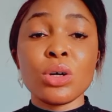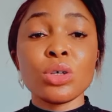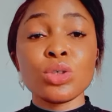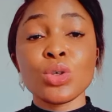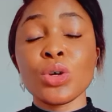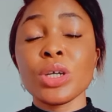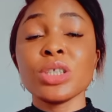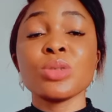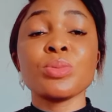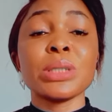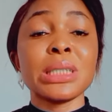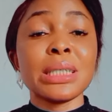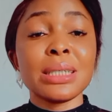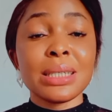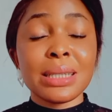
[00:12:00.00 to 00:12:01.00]
going to be
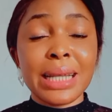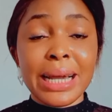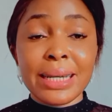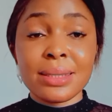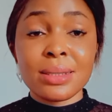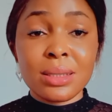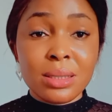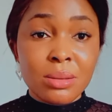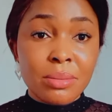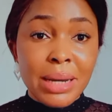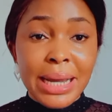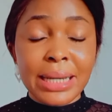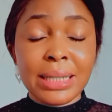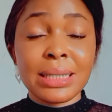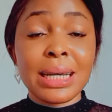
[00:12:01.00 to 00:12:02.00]
needing
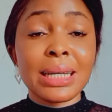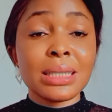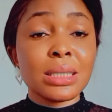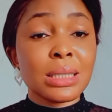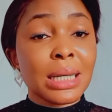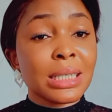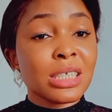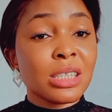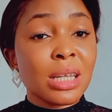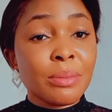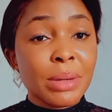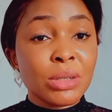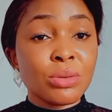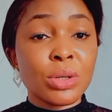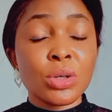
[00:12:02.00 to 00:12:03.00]
niacinamide, and the niacinamide
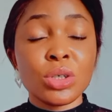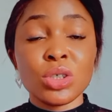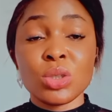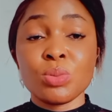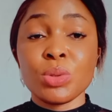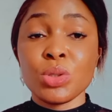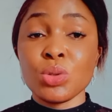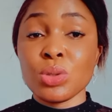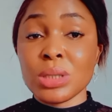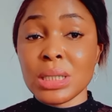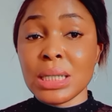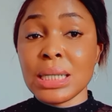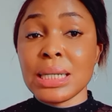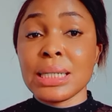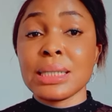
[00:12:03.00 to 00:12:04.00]
we're going to be
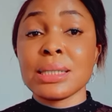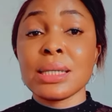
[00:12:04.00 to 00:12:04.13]
using